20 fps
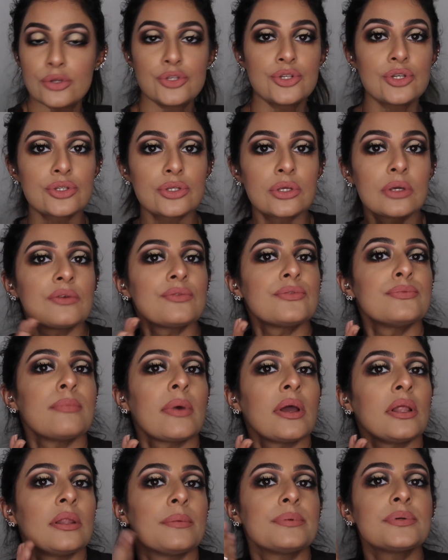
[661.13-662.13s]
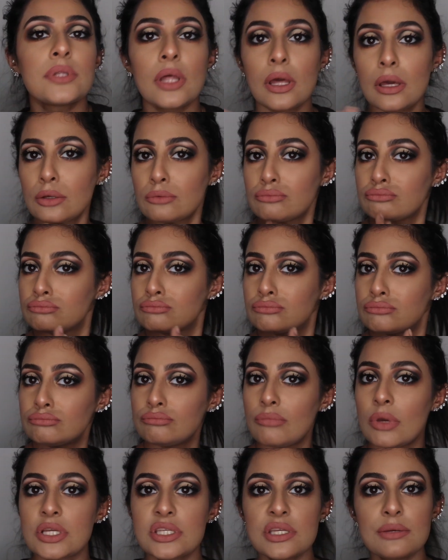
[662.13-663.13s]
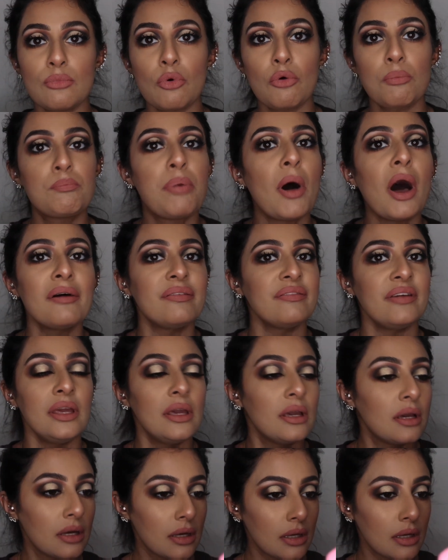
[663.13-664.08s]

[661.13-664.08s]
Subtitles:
It just gives my lips, like, makes them more puffy.